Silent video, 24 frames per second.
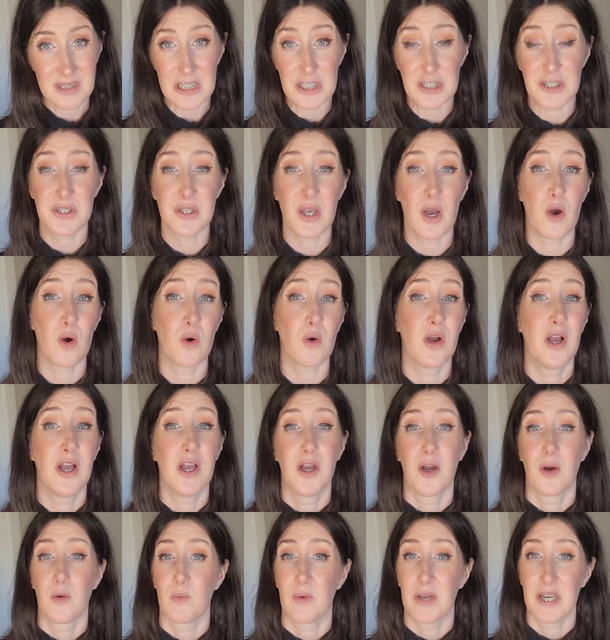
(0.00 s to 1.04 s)
So
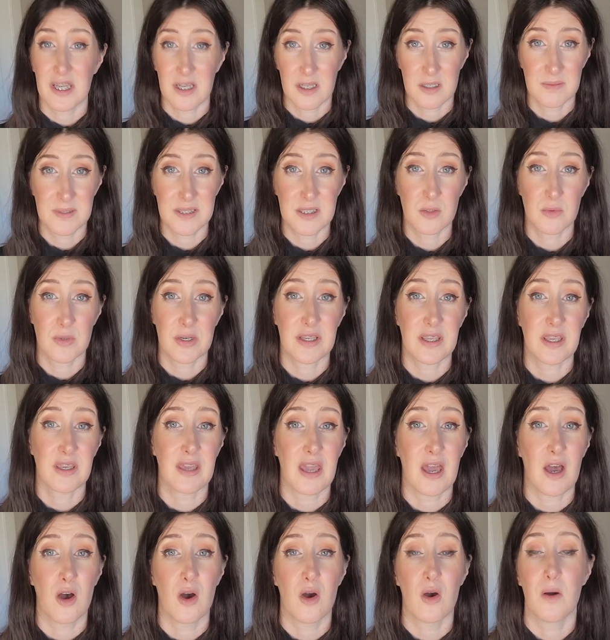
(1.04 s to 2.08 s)
when it comes to working
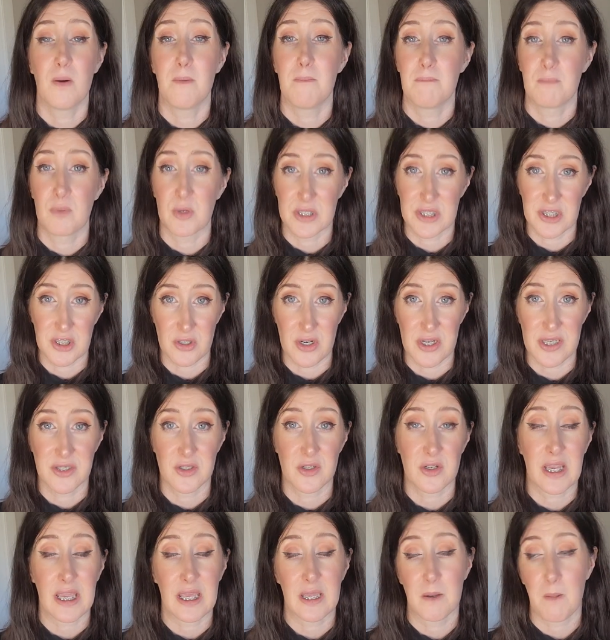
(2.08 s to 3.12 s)
out,
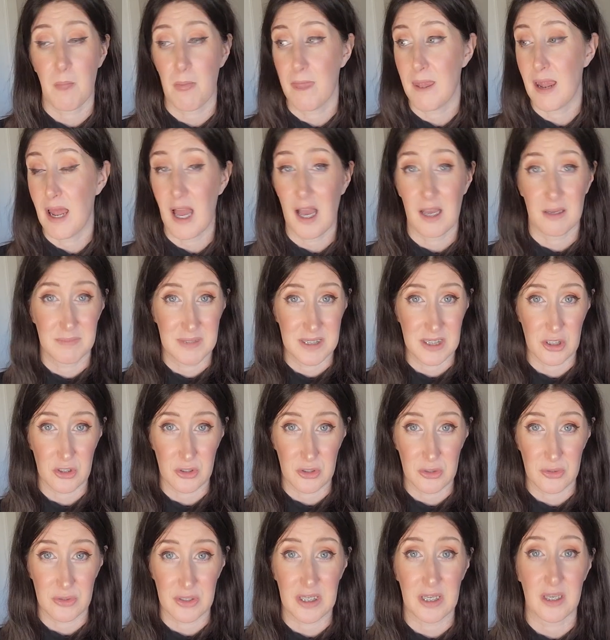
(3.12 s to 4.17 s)
moisturizer can
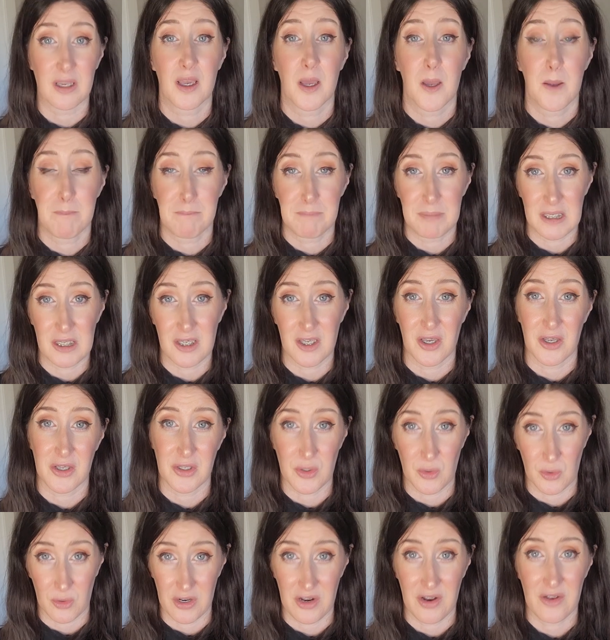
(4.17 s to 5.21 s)
absolutely be
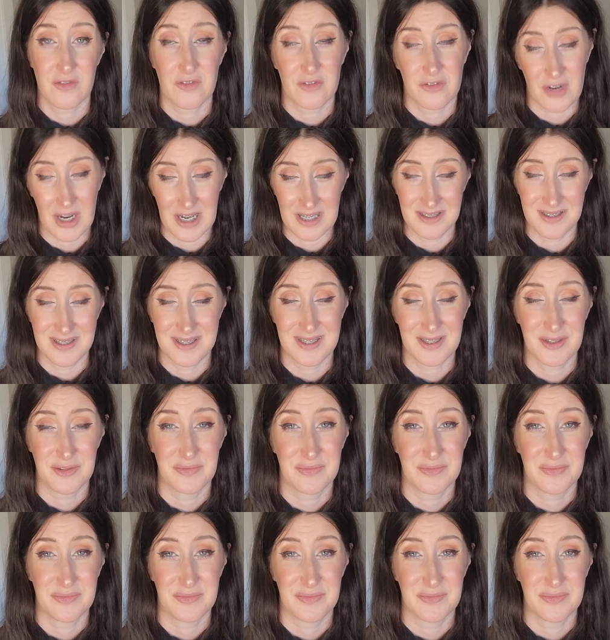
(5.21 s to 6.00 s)
your friend.